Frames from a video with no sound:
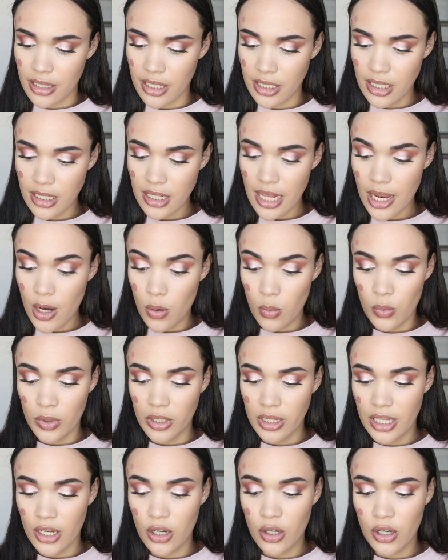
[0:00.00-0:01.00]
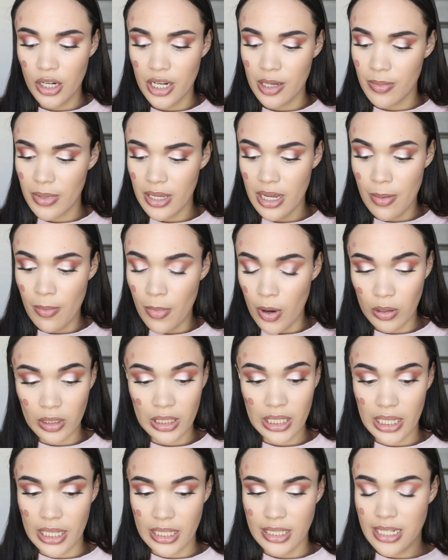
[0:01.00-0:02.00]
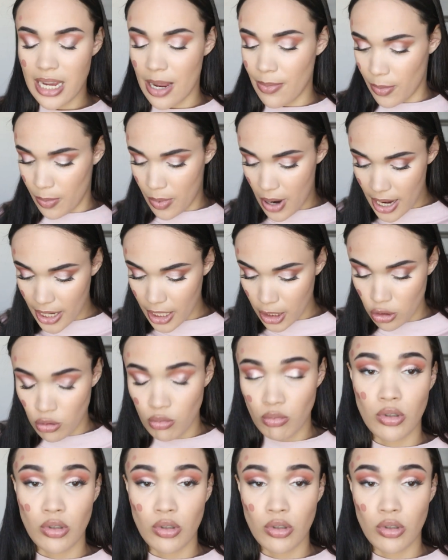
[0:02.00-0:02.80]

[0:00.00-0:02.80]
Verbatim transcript: This is like a really creamy emollient type of product.